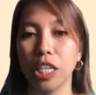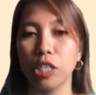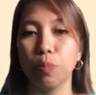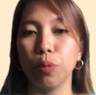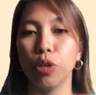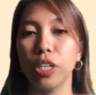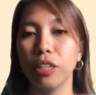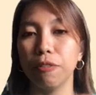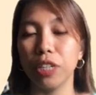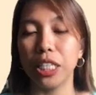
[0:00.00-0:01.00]
explore
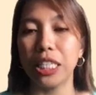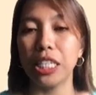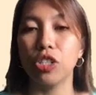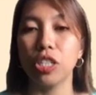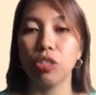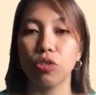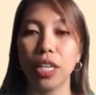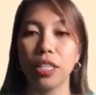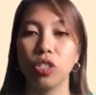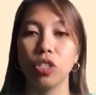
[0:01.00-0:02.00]
different teaching
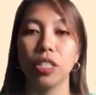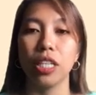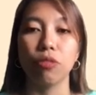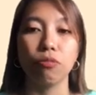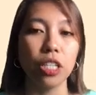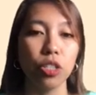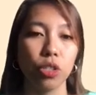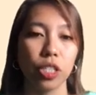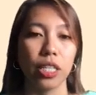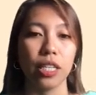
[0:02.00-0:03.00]
strategies and
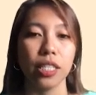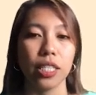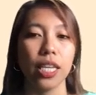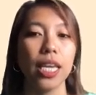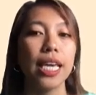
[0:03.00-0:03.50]
resources,